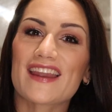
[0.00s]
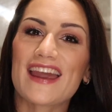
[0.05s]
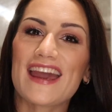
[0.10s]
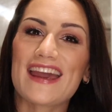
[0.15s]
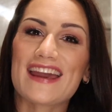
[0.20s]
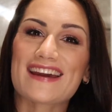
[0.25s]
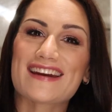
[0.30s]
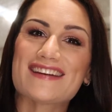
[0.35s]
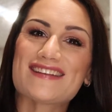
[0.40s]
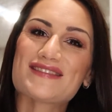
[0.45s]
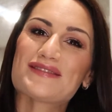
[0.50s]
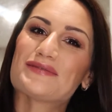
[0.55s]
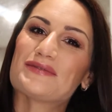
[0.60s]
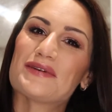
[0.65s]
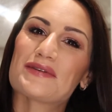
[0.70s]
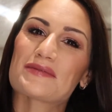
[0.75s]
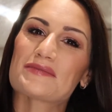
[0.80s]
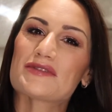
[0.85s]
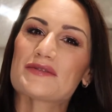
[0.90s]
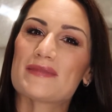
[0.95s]
Hey guys, so
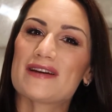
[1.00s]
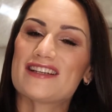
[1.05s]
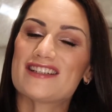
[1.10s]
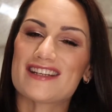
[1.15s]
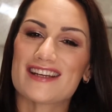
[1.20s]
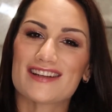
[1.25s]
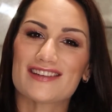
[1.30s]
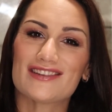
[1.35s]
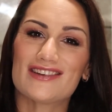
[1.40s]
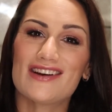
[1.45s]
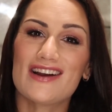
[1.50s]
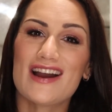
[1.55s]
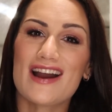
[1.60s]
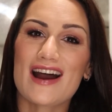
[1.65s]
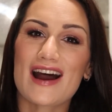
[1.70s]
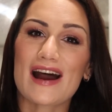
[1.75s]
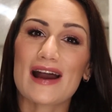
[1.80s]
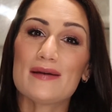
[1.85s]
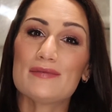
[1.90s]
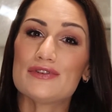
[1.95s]
welcome to my channel.
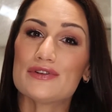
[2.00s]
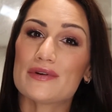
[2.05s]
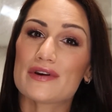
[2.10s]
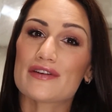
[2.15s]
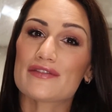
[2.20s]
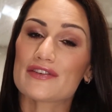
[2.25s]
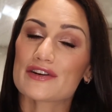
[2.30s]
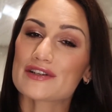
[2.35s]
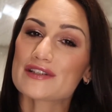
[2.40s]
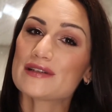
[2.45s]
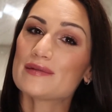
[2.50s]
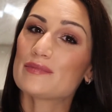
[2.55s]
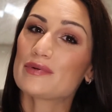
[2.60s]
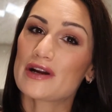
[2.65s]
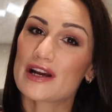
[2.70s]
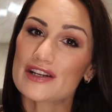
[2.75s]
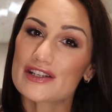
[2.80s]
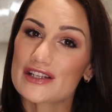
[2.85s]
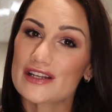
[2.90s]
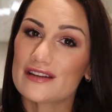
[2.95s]
I'm doing a first
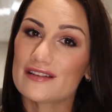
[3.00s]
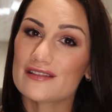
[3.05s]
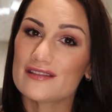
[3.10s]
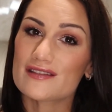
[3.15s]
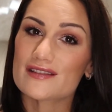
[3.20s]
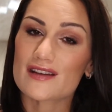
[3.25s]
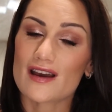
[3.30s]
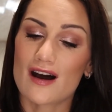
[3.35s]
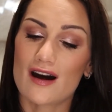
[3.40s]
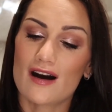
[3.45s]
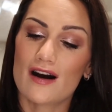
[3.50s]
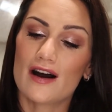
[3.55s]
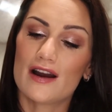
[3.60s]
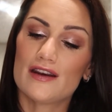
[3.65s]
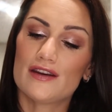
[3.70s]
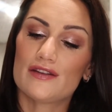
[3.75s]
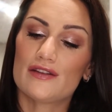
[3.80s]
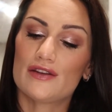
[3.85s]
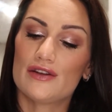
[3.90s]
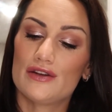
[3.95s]
impressions
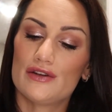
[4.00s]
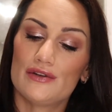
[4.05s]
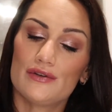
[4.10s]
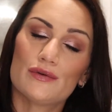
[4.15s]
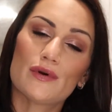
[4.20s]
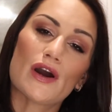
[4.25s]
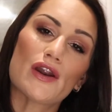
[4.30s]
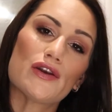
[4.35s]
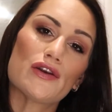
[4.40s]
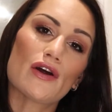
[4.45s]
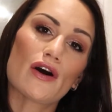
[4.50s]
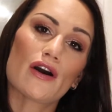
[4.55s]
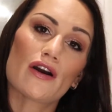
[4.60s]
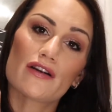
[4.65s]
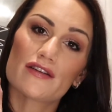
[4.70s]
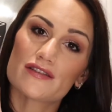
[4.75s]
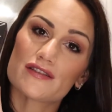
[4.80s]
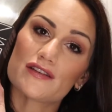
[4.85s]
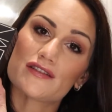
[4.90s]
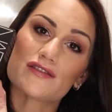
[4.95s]
on the new
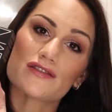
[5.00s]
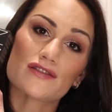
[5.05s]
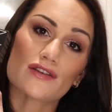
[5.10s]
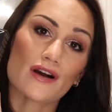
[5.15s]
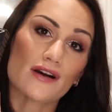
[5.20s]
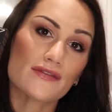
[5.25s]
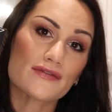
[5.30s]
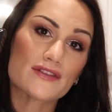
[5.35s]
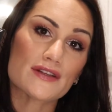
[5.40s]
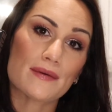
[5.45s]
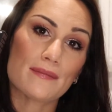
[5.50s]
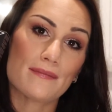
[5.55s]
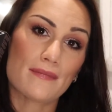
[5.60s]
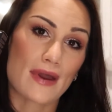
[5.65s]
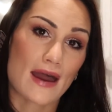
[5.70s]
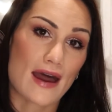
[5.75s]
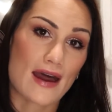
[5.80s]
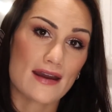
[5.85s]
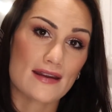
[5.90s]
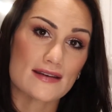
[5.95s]
NARS Soft
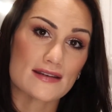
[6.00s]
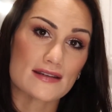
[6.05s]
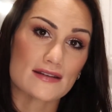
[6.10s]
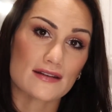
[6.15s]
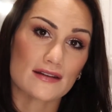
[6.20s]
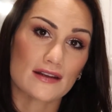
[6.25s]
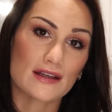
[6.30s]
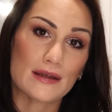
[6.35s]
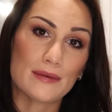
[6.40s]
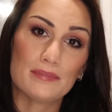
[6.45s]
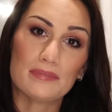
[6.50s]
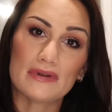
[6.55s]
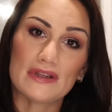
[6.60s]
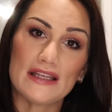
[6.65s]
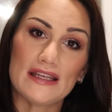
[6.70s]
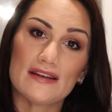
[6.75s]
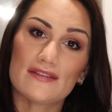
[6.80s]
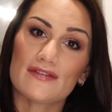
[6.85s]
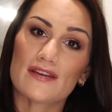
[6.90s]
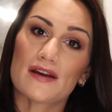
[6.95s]
Matte
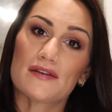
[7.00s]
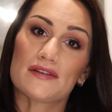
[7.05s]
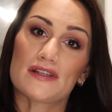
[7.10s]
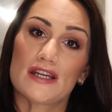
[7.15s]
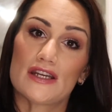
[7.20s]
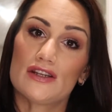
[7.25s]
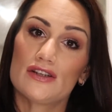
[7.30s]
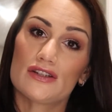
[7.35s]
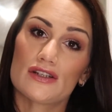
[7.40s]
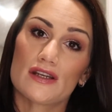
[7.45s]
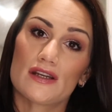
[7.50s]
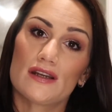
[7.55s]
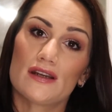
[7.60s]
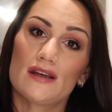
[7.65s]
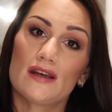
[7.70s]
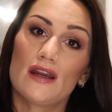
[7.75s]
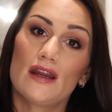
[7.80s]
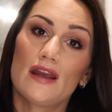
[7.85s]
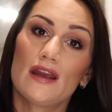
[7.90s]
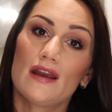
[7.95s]
Complete
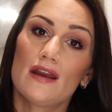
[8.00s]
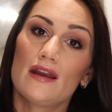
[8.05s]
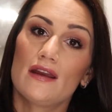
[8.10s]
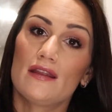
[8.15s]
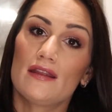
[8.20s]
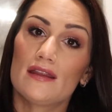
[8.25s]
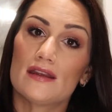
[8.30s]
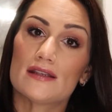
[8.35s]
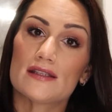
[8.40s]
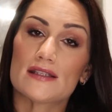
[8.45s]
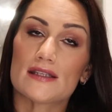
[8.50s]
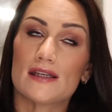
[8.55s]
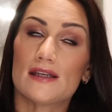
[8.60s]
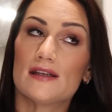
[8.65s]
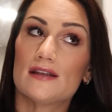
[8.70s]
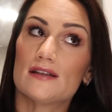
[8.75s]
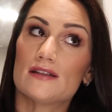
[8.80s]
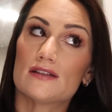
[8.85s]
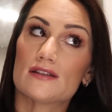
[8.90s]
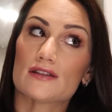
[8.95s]
Foundation. This
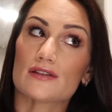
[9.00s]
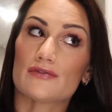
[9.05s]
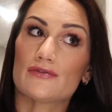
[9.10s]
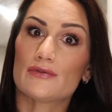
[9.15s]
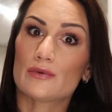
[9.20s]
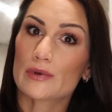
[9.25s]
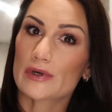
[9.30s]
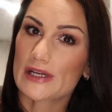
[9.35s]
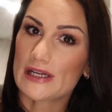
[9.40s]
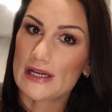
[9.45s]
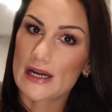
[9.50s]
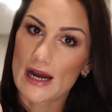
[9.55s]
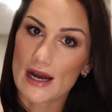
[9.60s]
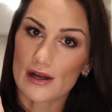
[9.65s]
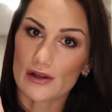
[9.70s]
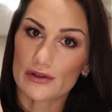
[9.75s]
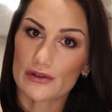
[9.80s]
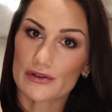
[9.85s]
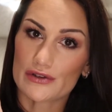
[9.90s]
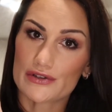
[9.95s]
is
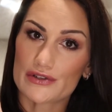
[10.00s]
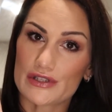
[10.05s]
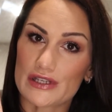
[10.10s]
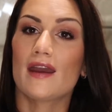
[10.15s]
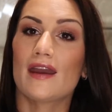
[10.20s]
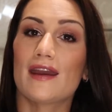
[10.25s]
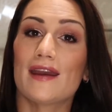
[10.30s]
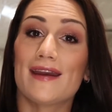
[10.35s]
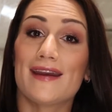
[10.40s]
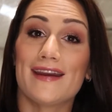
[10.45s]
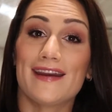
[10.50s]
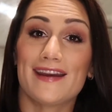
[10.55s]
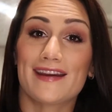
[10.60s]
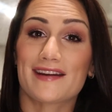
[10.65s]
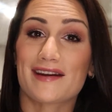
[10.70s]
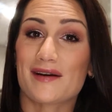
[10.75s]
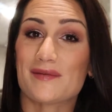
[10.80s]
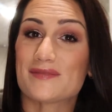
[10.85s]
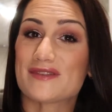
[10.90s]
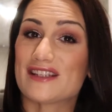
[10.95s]
$40. It
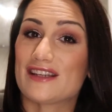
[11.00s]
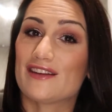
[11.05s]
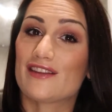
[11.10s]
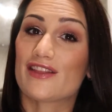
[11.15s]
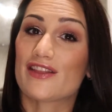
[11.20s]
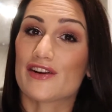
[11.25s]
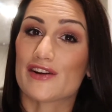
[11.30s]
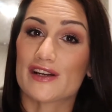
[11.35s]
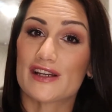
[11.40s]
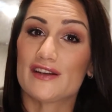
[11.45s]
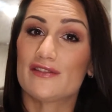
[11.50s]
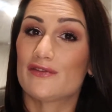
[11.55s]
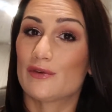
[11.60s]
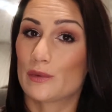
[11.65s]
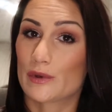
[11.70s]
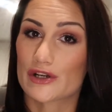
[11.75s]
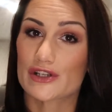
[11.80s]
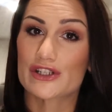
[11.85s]
comes in 34